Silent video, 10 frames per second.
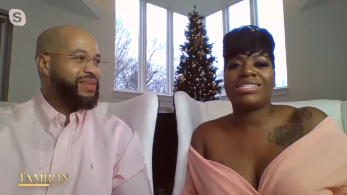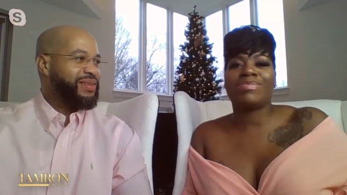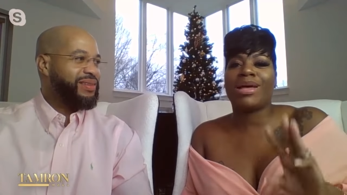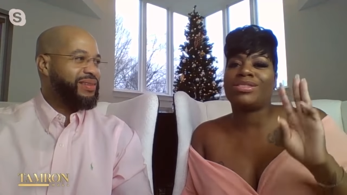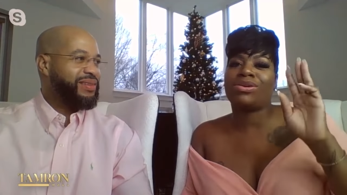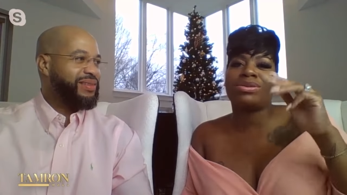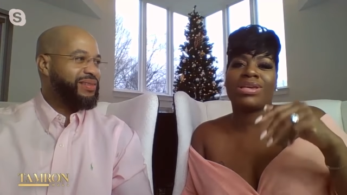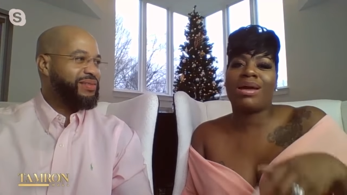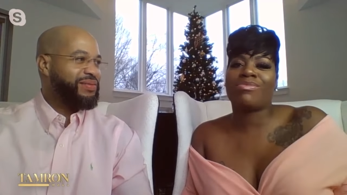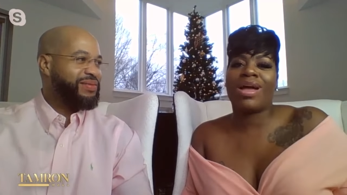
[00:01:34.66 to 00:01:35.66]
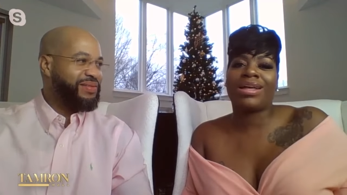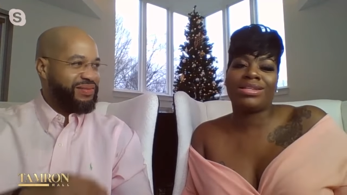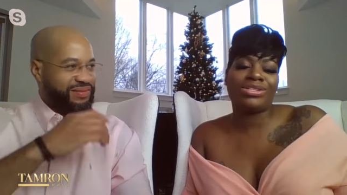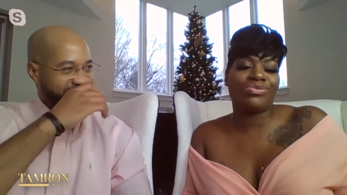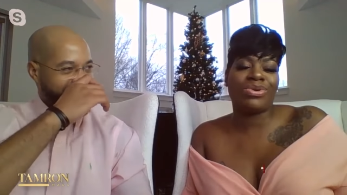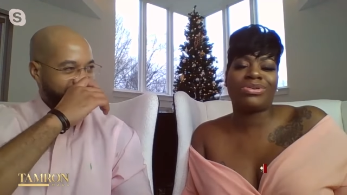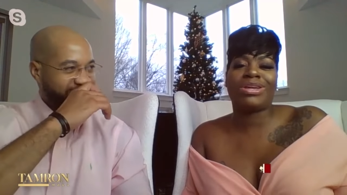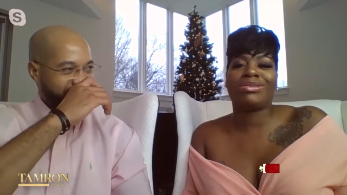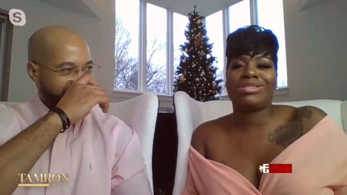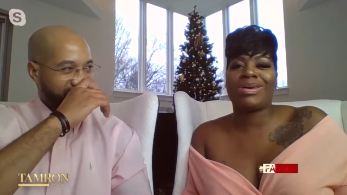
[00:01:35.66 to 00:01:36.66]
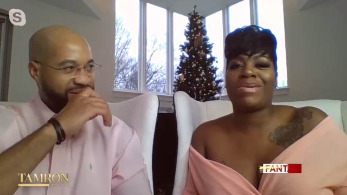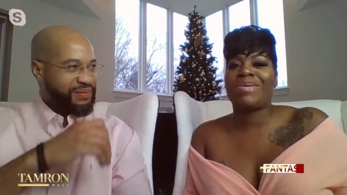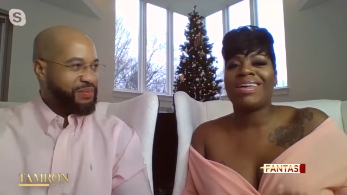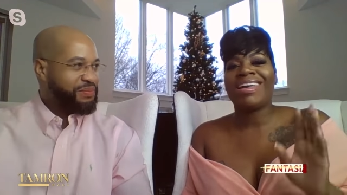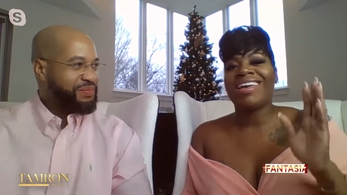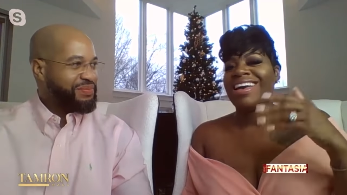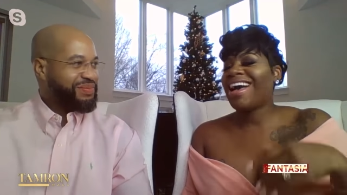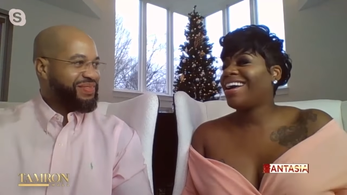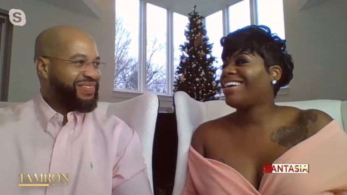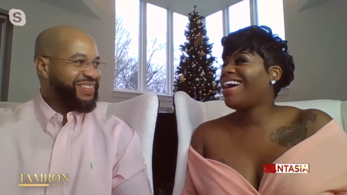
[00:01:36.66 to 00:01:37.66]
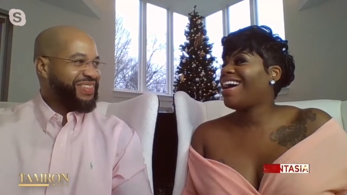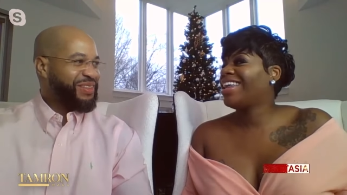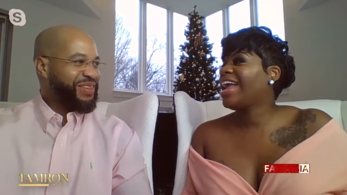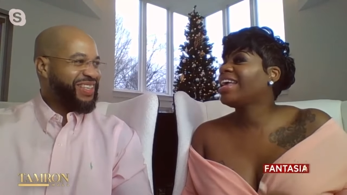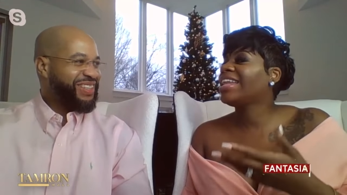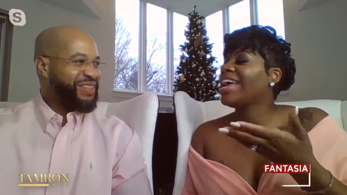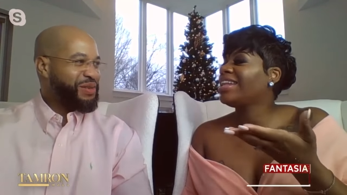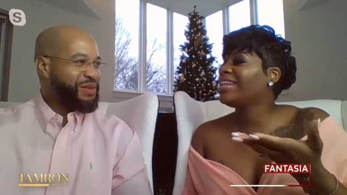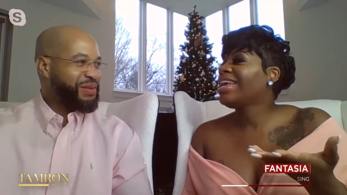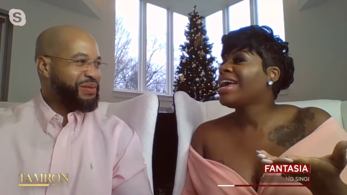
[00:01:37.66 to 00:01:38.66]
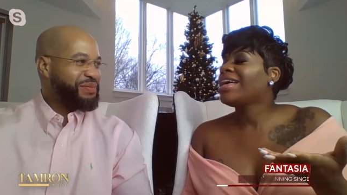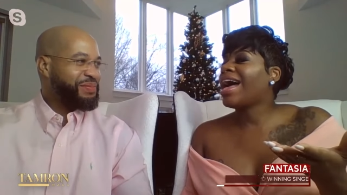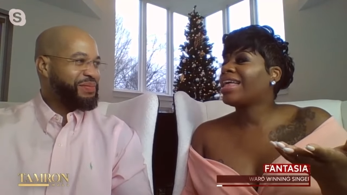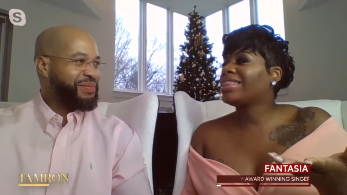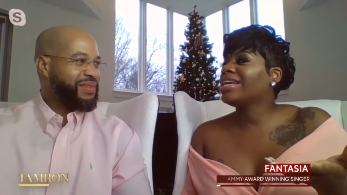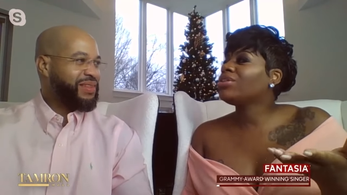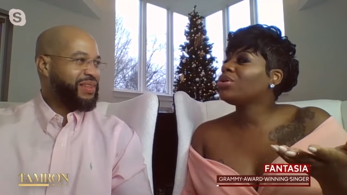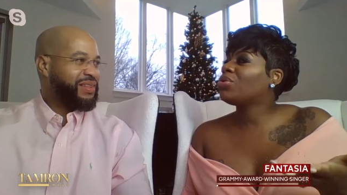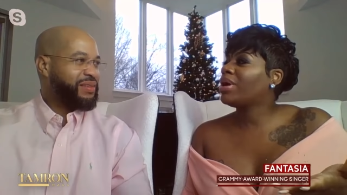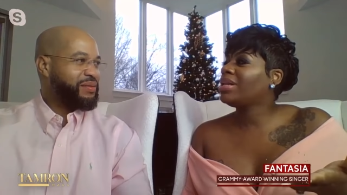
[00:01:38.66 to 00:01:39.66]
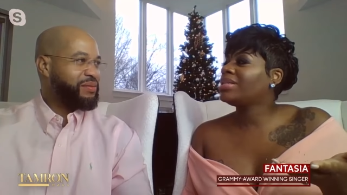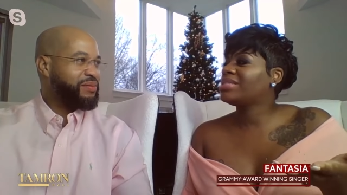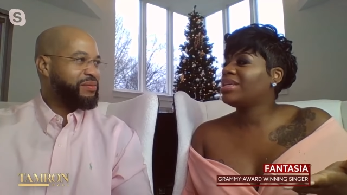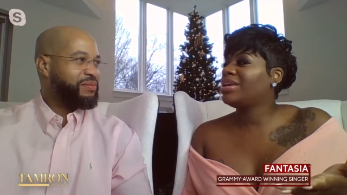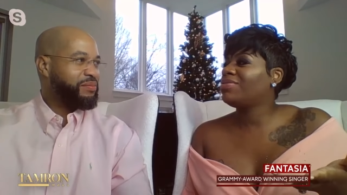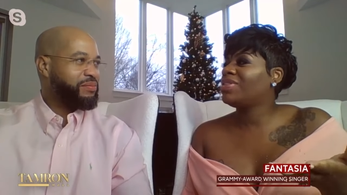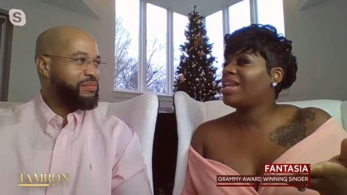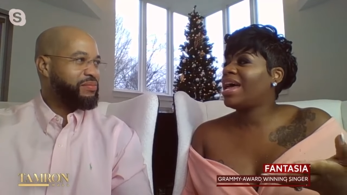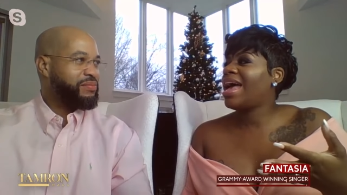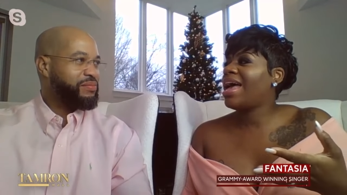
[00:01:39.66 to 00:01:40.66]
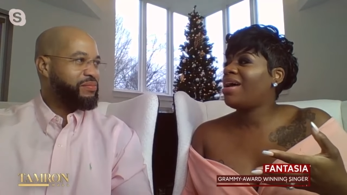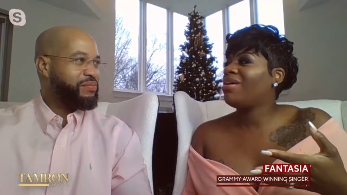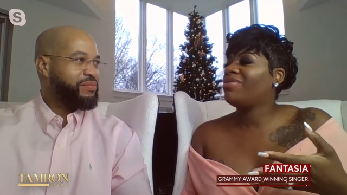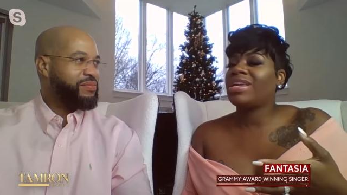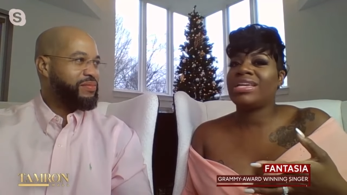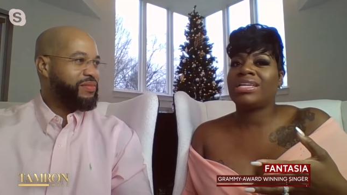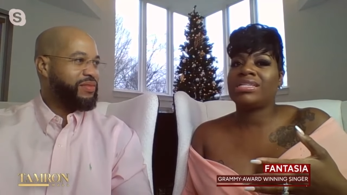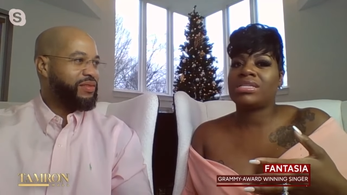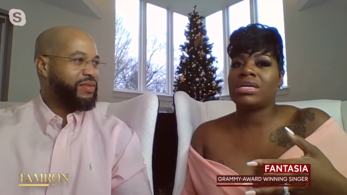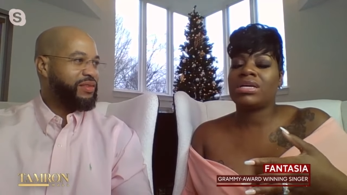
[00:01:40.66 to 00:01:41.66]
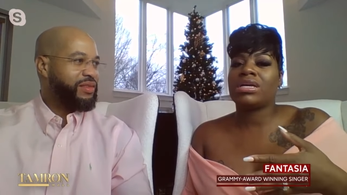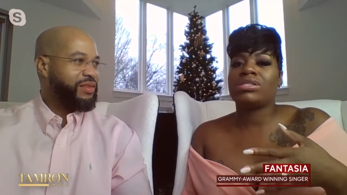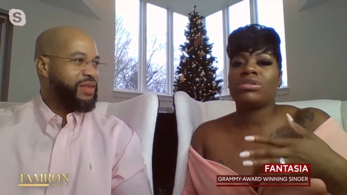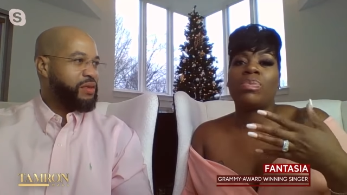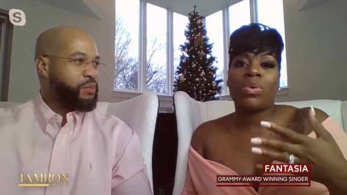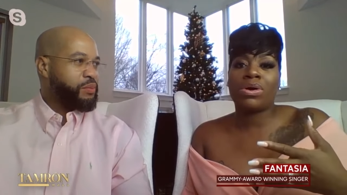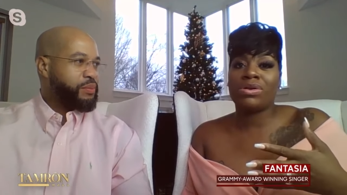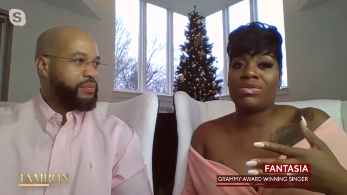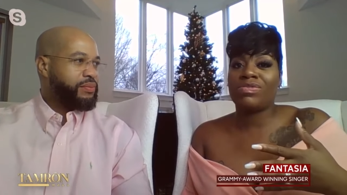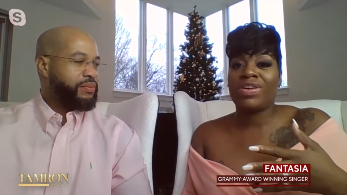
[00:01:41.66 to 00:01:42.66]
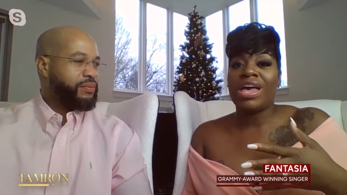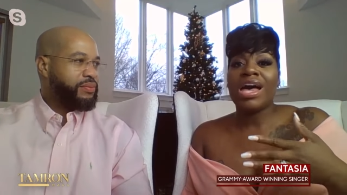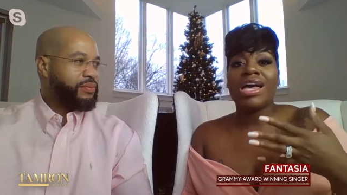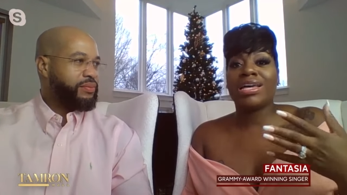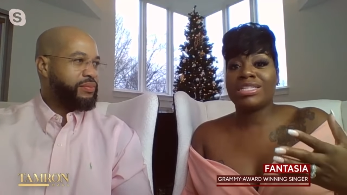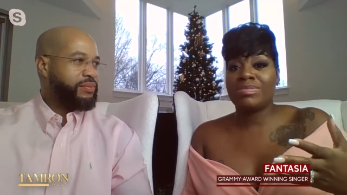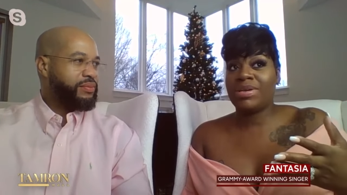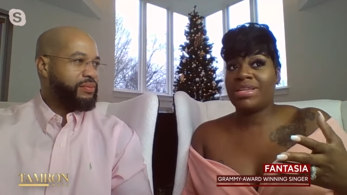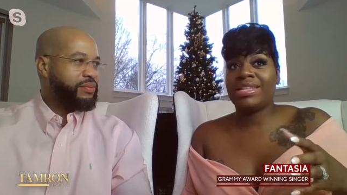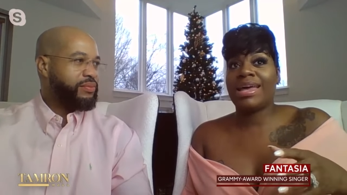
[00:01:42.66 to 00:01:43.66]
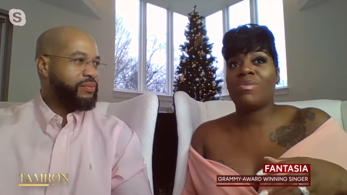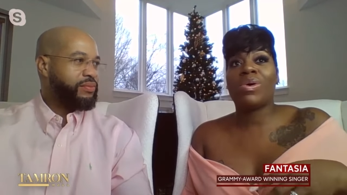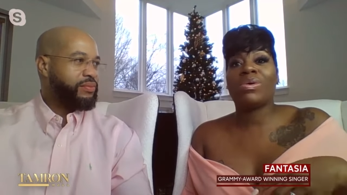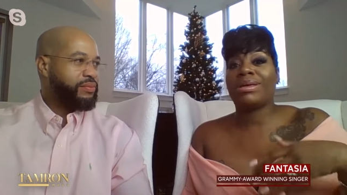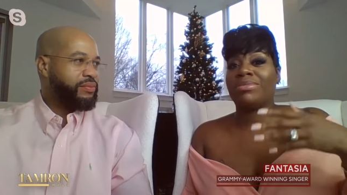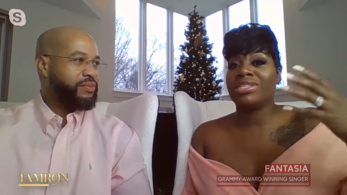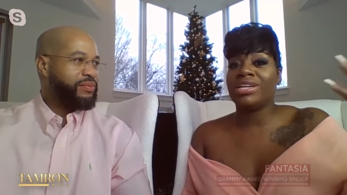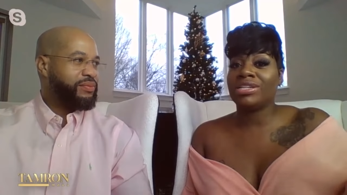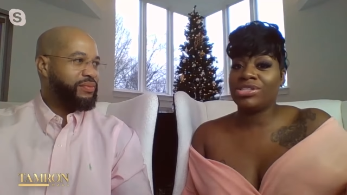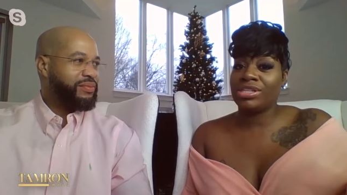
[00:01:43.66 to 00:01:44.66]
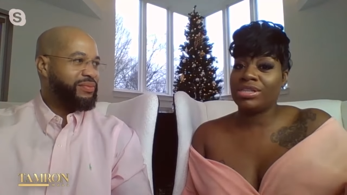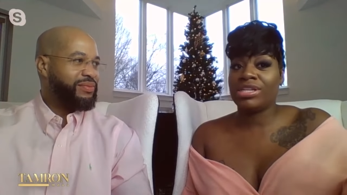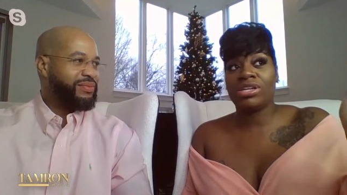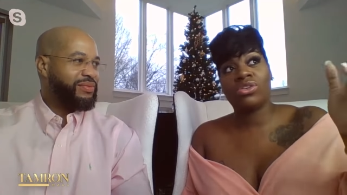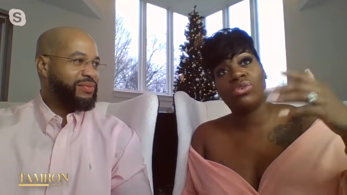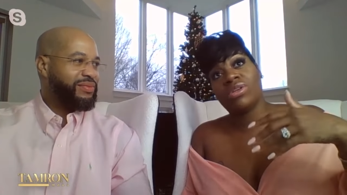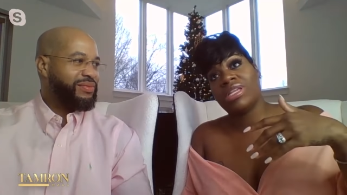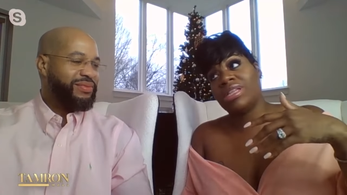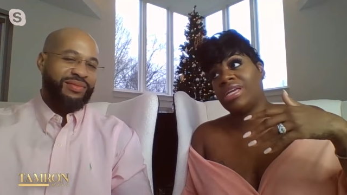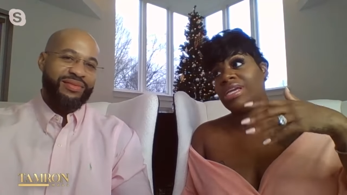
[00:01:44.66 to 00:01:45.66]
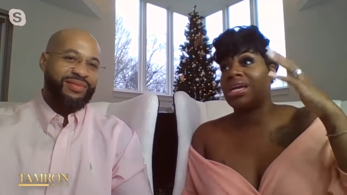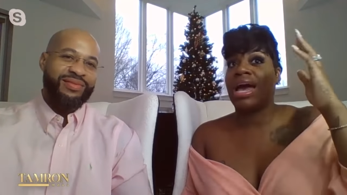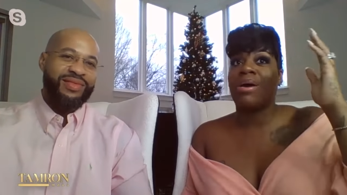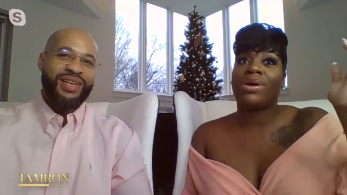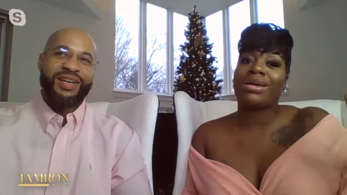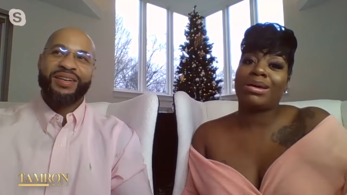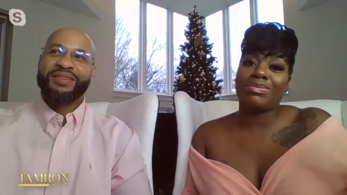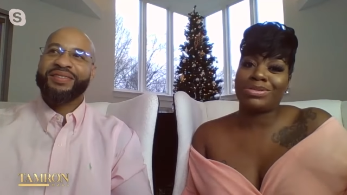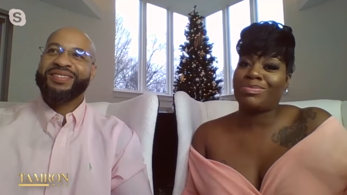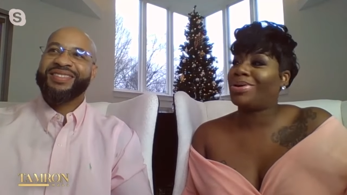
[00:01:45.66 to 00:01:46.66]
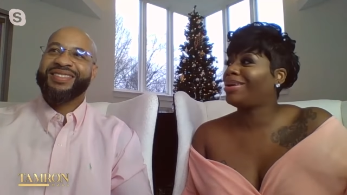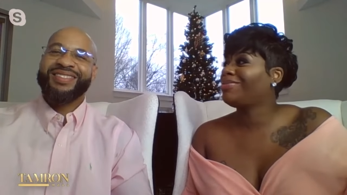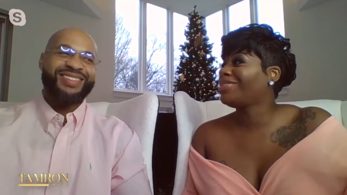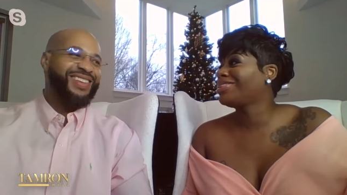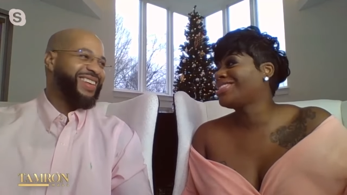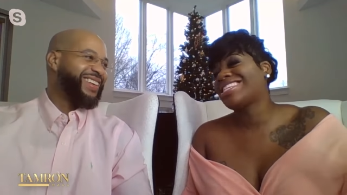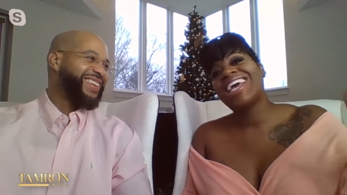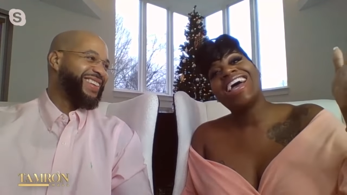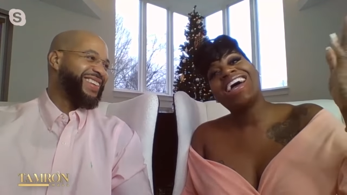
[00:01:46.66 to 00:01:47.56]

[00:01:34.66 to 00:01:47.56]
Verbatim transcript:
Speaker 1: this is my third time riding this rodeo, so I got it. And and I think the greatest gift that I have is a supportive husband that won't let me touch anything, do anything. I wake up to breakfast.